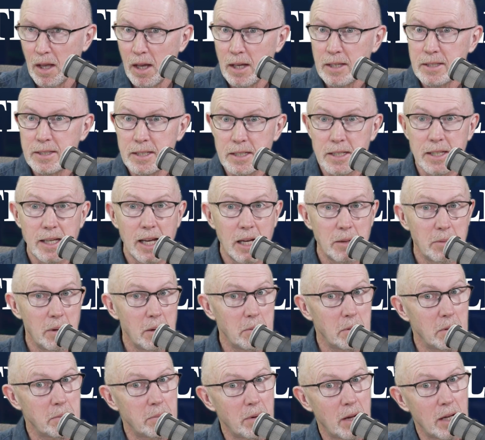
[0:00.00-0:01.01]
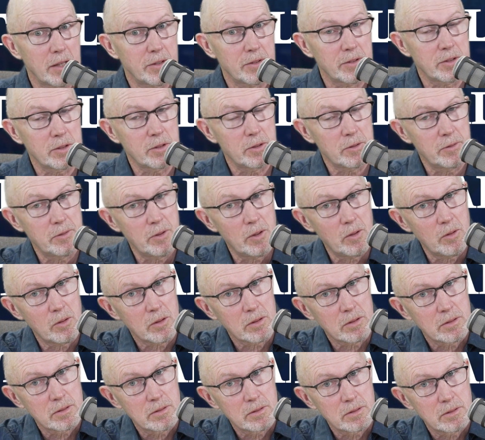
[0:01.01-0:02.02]
Sydney and Melbourne prices could fall.
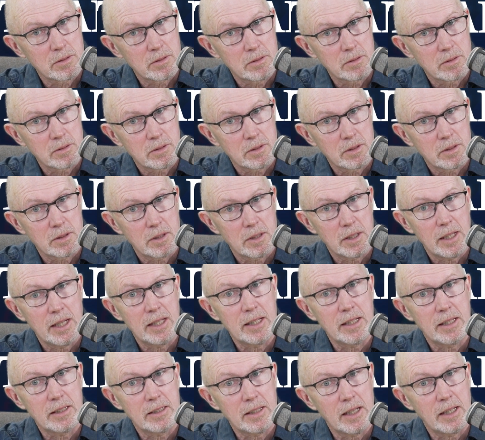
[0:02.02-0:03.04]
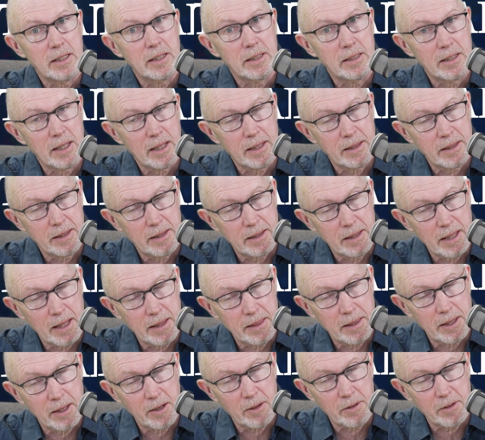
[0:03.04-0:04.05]
That
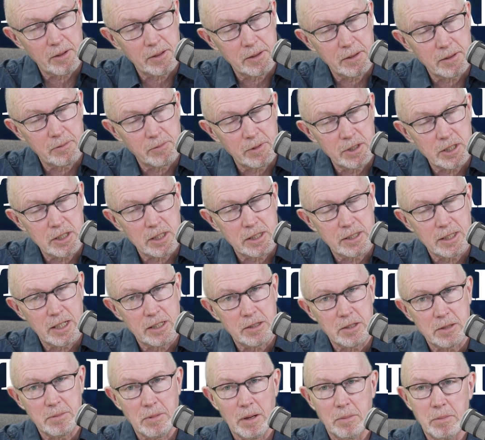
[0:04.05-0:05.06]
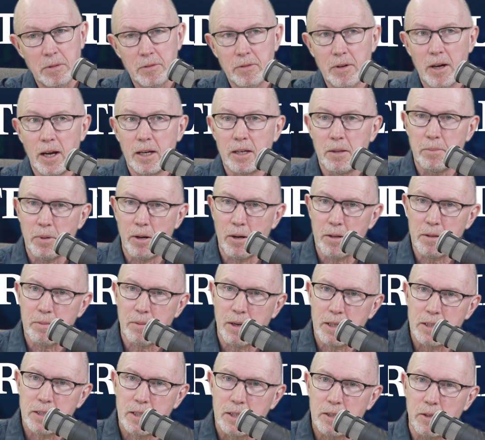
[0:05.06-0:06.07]
the other regional centres might be fine and Perth
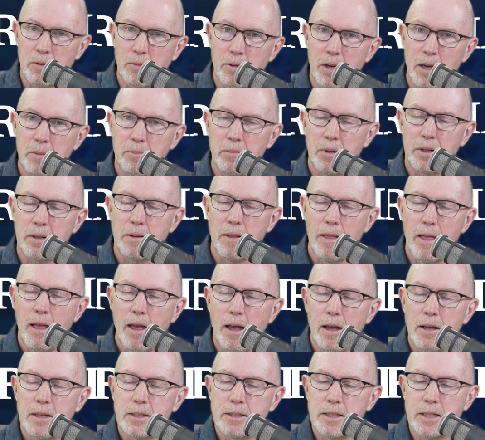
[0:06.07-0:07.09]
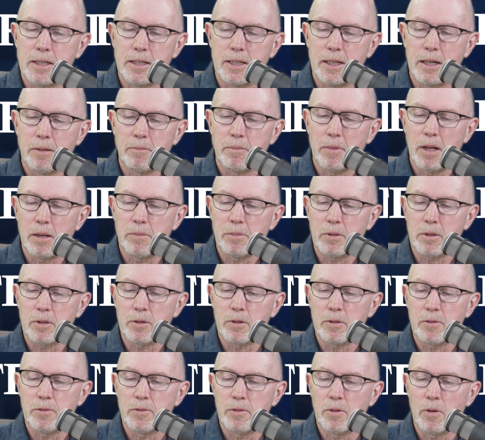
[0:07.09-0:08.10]
might tick away, but Sydney and Melbourne
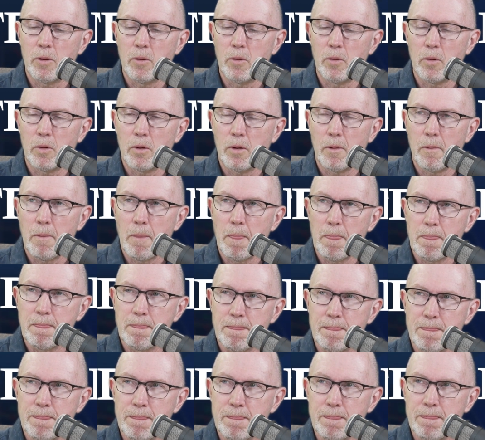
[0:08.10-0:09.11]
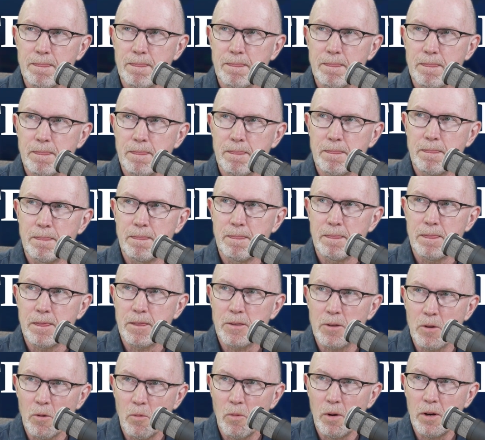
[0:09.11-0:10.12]
could fall.
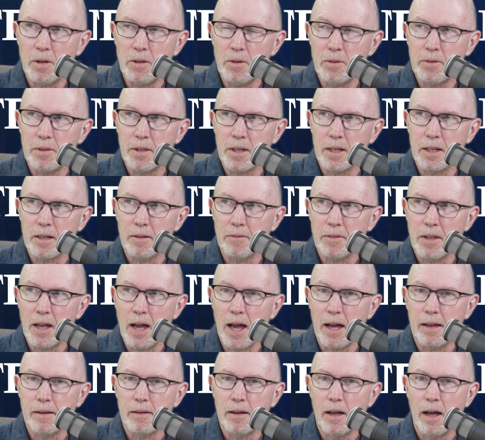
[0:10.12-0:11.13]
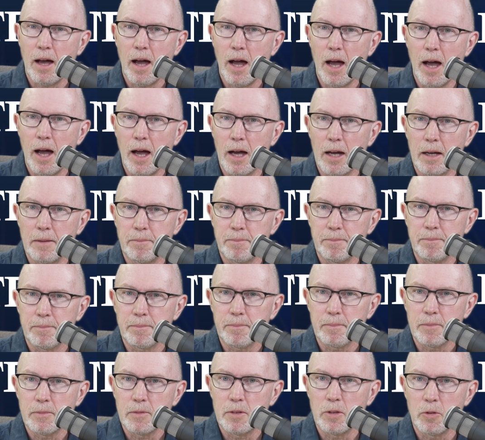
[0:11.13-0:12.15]
So, what do you think of that
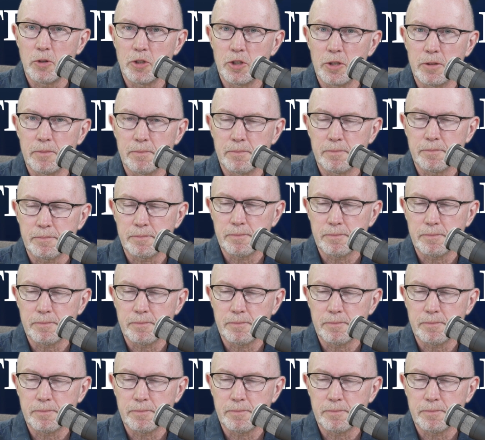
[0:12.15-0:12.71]
notion?